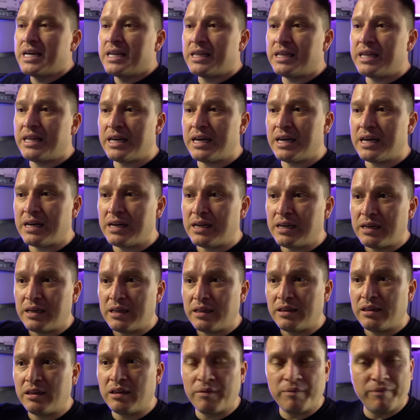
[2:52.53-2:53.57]
the
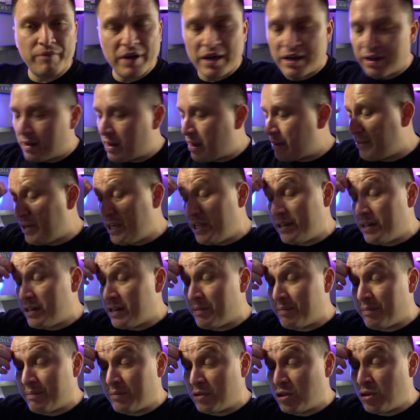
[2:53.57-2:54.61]
the I
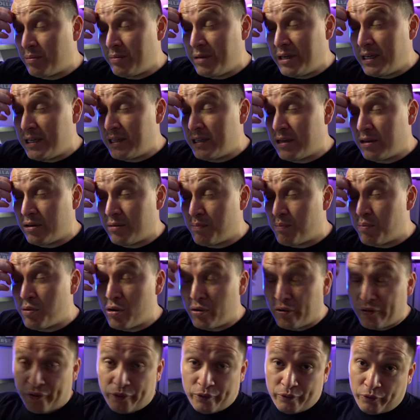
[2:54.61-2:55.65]
mean to me they're
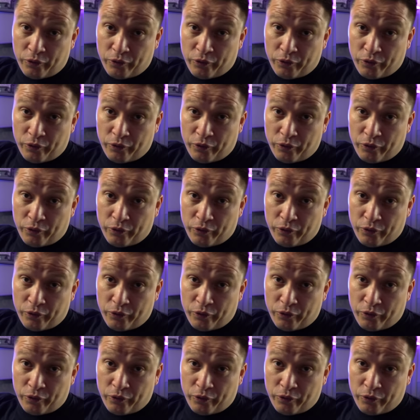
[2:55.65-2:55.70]
both